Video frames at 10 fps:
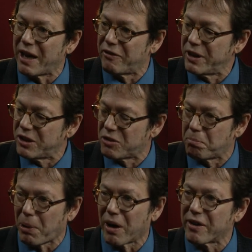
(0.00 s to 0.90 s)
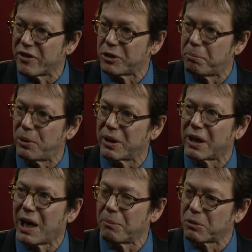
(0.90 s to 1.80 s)
every part of this book,
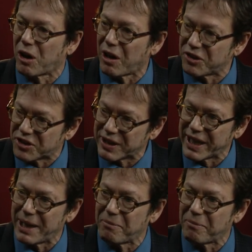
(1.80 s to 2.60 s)
I'm constantly